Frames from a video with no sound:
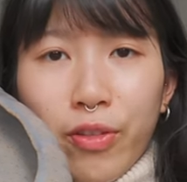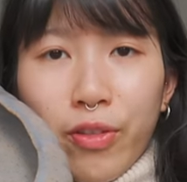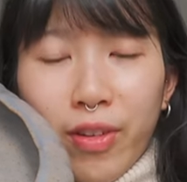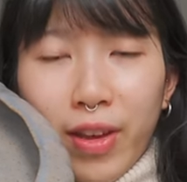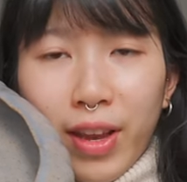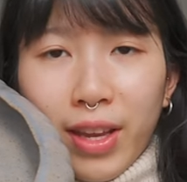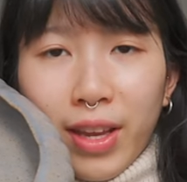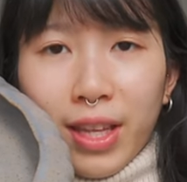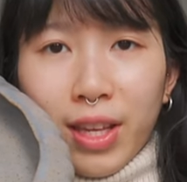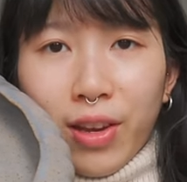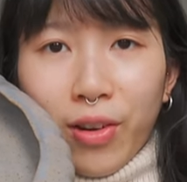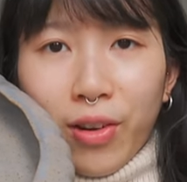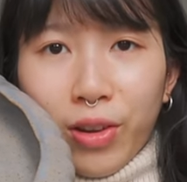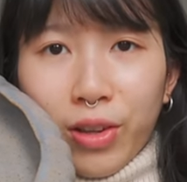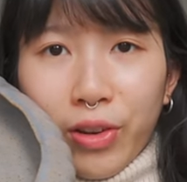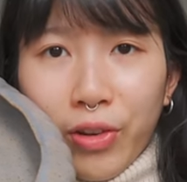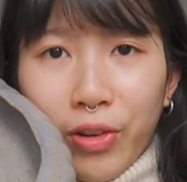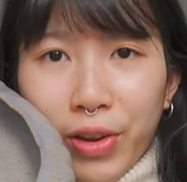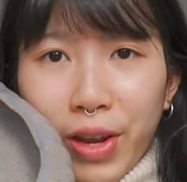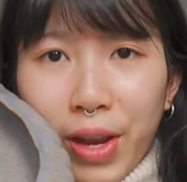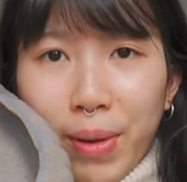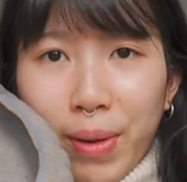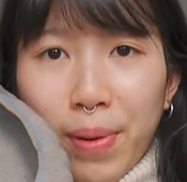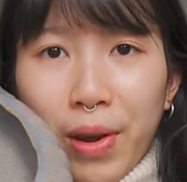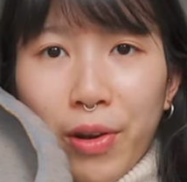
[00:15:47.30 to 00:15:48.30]
vase also
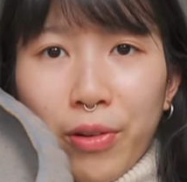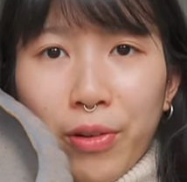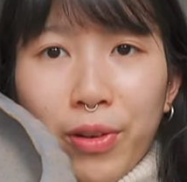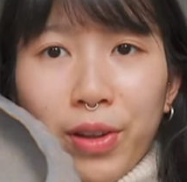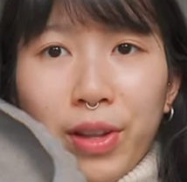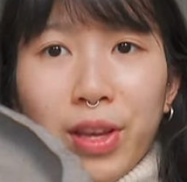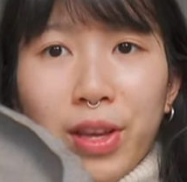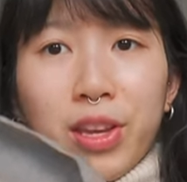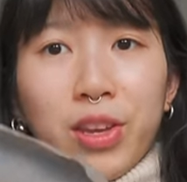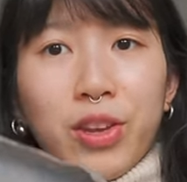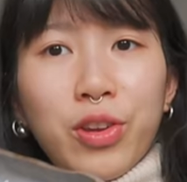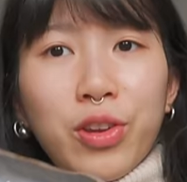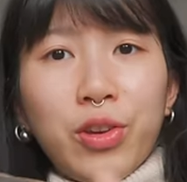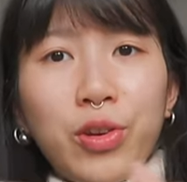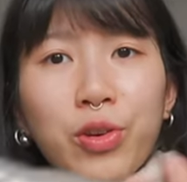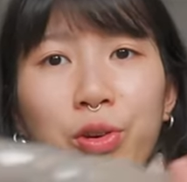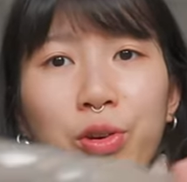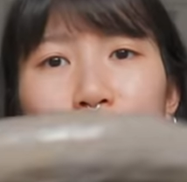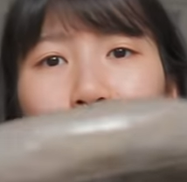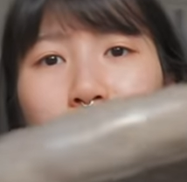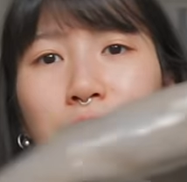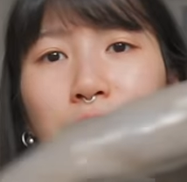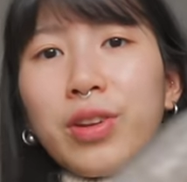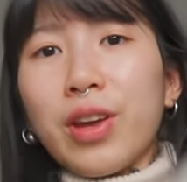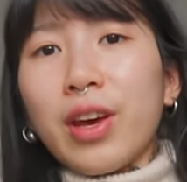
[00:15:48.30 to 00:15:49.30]
came out really
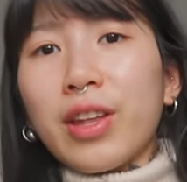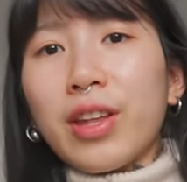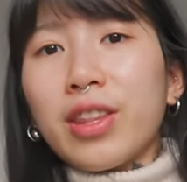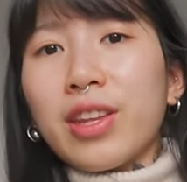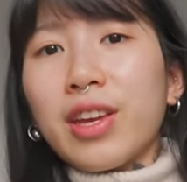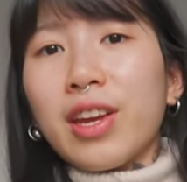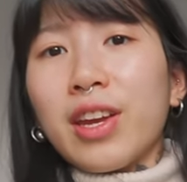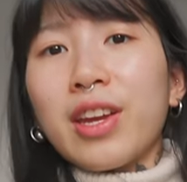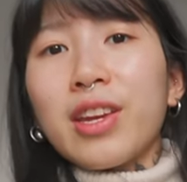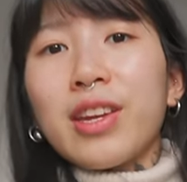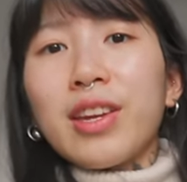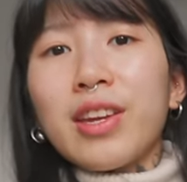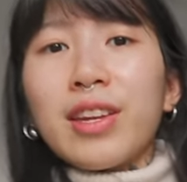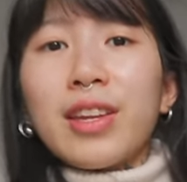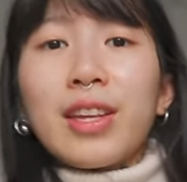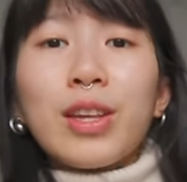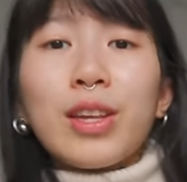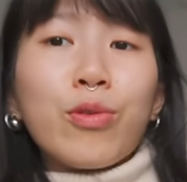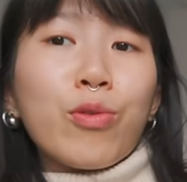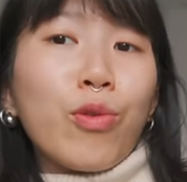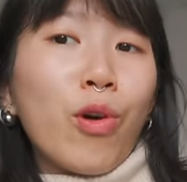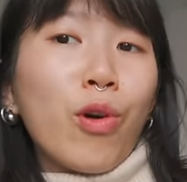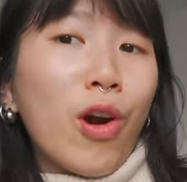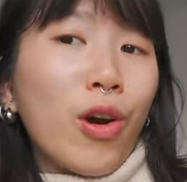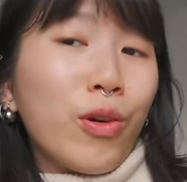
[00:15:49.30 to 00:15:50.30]
cute. Nothing is
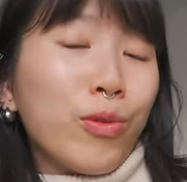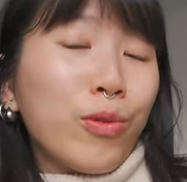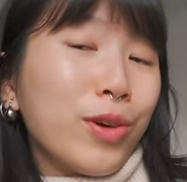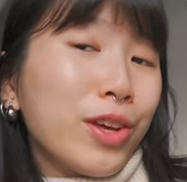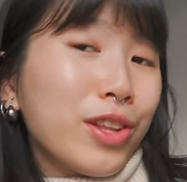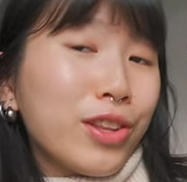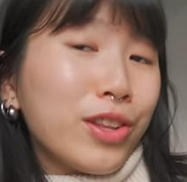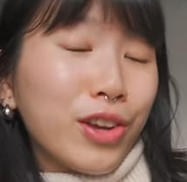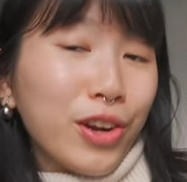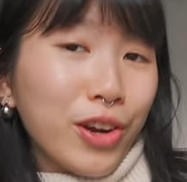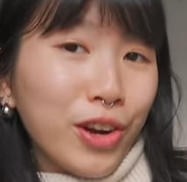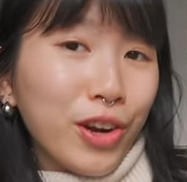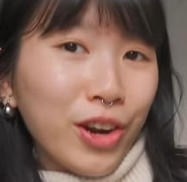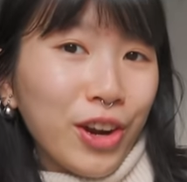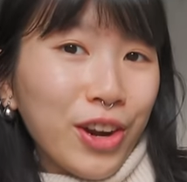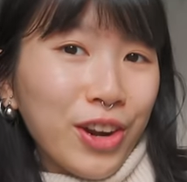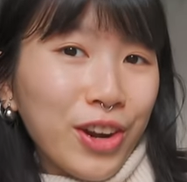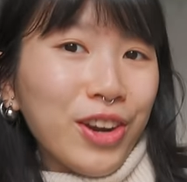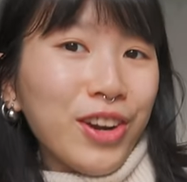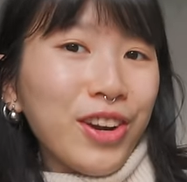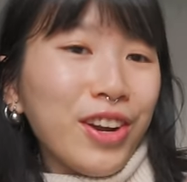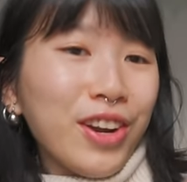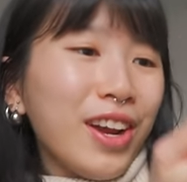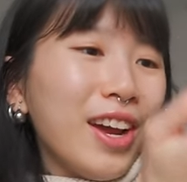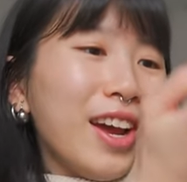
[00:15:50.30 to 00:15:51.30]
wrong with
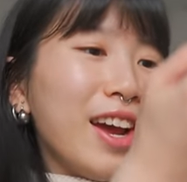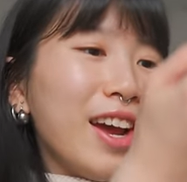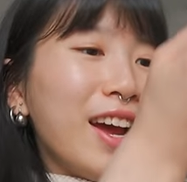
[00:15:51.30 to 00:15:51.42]
her.